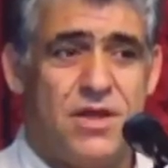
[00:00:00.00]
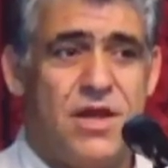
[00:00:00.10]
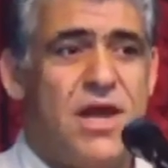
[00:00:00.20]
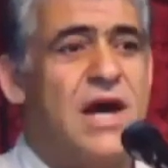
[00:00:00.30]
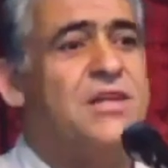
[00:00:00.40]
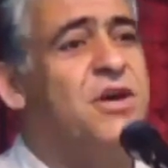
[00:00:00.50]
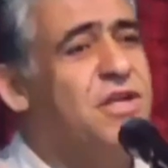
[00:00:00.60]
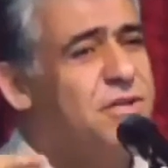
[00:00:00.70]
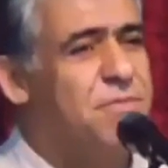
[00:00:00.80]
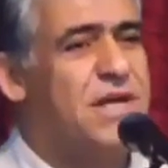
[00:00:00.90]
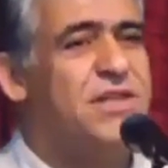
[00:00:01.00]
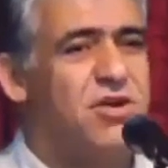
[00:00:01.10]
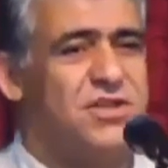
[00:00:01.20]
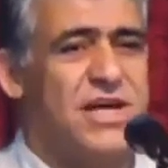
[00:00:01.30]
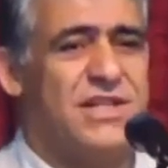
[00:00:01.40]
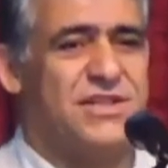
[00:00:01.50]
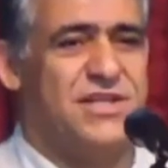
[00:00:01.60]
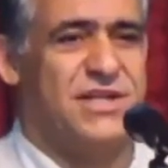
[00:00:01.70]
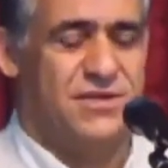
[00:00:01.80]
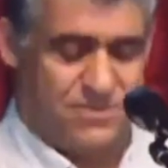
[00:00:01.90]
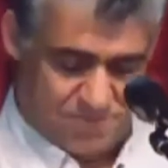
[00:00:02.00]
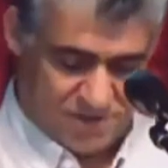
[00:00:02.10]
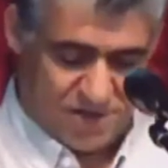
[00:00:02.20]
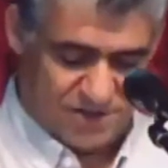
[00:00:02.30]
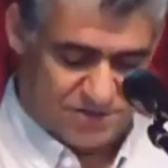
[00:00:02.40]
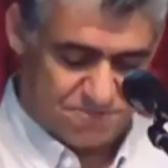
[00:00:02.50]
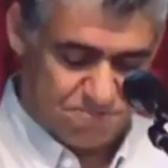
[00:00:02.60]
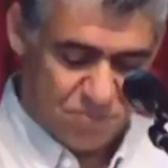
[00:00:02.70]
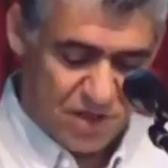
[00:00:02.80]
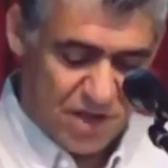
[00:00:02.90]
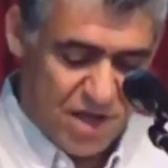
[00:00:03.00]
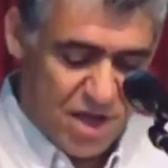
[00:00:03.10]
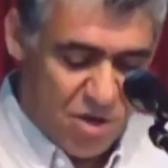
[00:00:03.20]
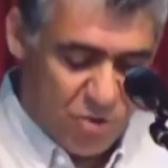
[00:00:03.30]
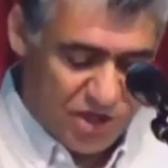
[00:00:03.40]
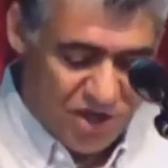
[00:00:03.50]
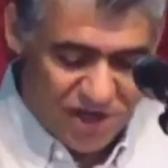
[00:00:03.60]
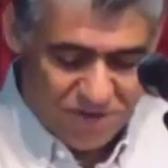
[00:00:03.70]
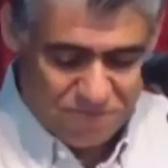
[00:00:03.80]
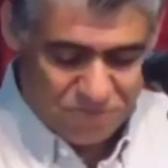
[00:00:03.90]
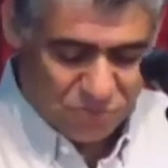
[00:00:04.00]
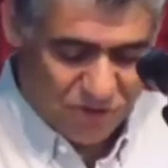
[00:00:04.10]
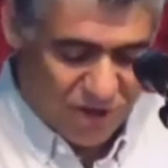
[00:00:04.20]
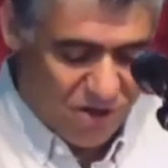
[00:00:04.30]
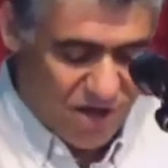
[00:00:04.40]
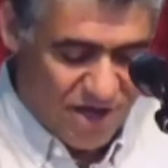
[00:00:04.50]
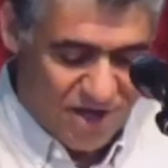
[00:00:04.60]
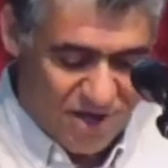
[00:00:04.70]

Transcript: And I repent on that day because when I uh,